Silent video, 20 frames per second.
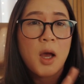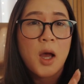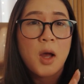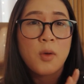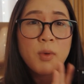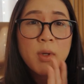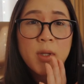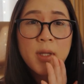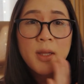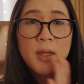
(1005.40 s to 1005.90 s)
I
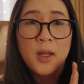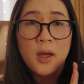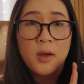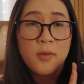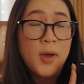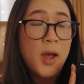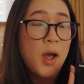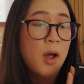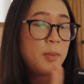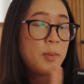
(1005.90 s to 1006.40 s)
really love
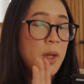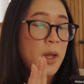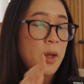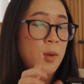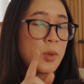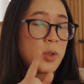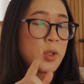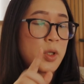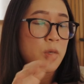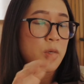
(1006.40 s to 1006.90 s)
how I'm
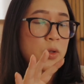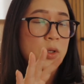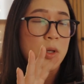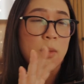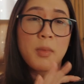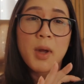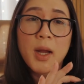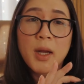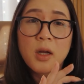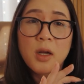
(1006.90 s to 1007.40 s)
able to use a
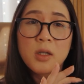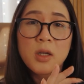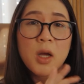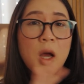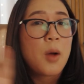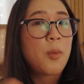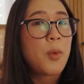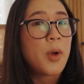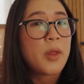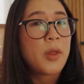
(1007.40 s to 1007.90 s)
mic on
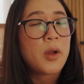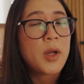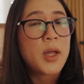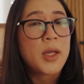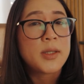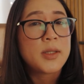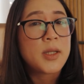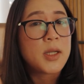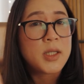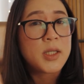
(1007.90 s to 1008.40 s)
top, whether
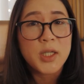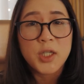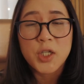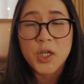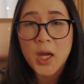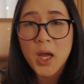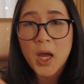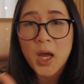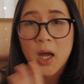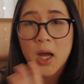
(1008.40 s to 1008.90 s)
it's the
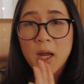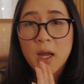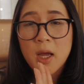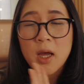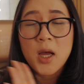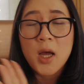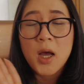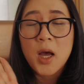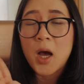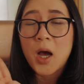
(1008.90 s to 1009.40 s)
DJI
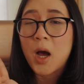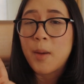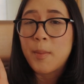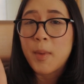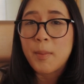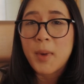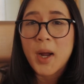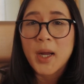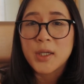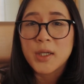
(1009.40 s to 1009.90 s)

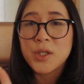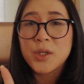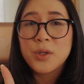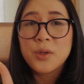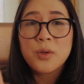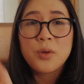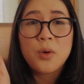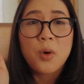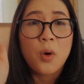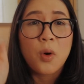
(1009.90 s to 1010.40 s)
Mic
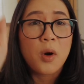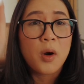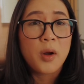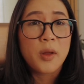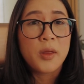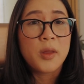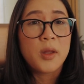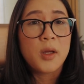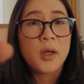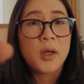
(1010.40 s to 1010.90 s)
2 or
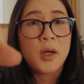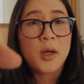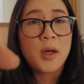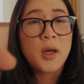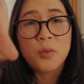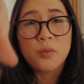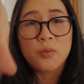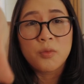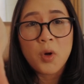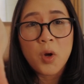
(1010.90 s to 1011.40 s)
the
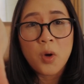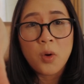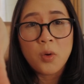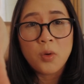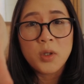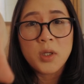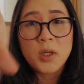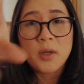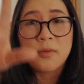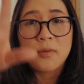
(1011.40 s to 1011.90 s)

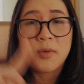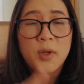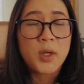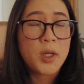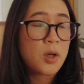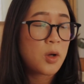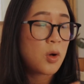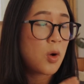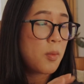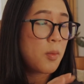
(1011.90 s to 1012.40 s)
Rode
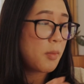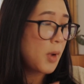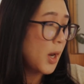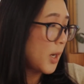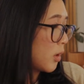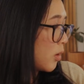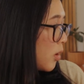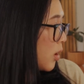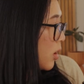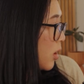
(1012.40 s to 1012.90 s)

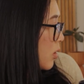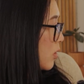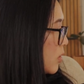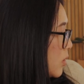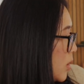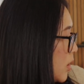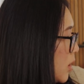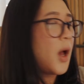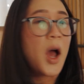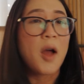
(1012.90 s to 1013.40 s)

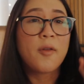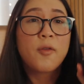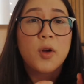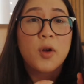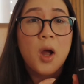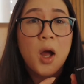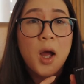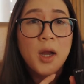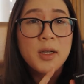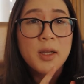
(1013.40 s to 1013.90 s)
VideoMicro. I
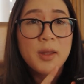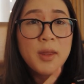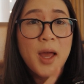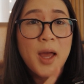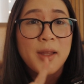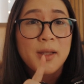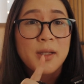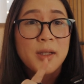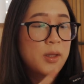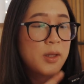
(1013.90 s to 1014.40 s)
forgot
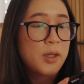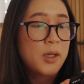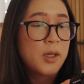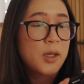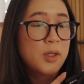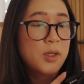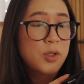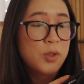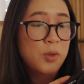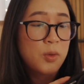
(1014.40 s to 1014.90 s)
that the
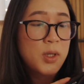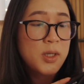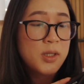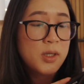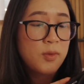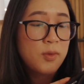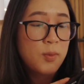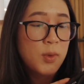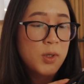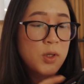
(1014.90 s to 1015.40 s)
Sony
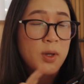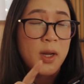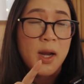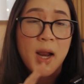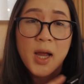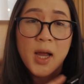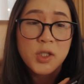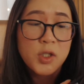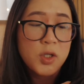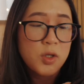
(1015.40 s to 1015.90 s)
ZV1 you can
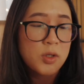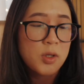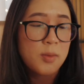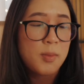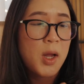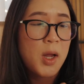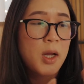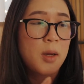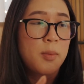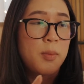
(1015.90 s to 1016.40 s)
actually use a
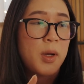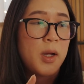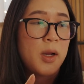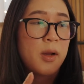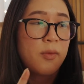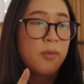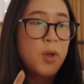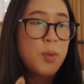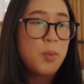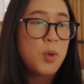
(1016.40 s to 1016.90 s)
mic, but
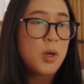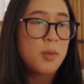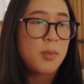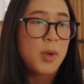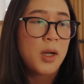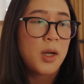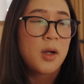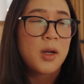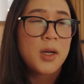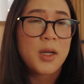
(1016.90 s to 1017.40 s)
if you put a
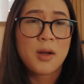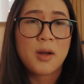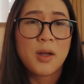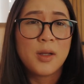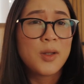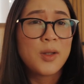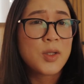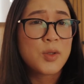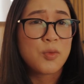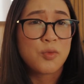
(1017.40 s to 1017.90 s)
mic on here, it
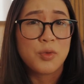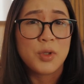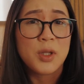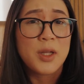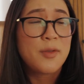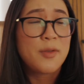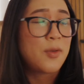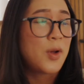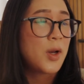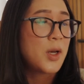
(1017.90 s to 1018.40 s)
looks really
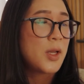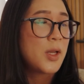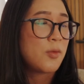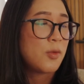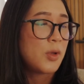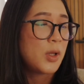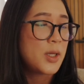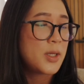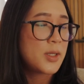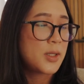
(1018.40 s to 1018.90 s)
funny and
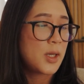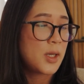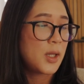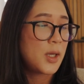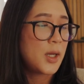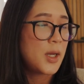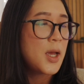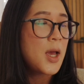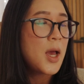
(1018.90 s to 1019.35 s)
really silly.